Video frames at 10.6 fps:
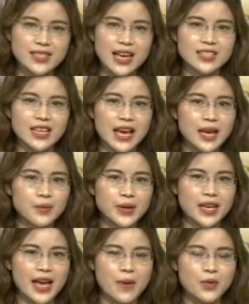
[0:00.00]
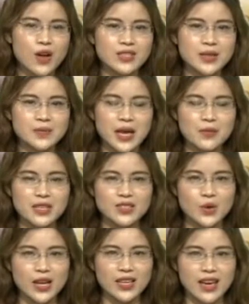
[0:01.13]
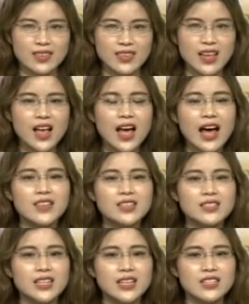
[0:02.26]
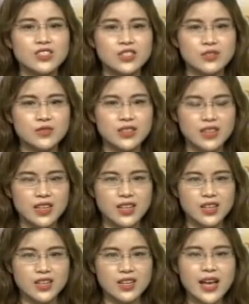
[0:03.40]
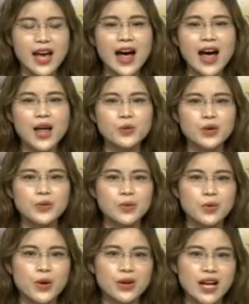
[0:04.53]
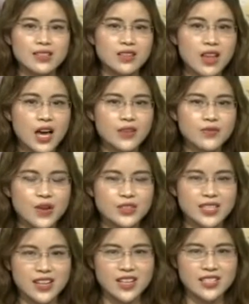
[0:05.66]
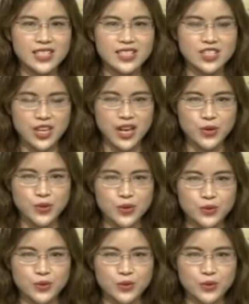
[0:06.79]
at 8 p.m. on September the 28th at the city's Trung Vuong Theater and will be broadcast live on DR channel.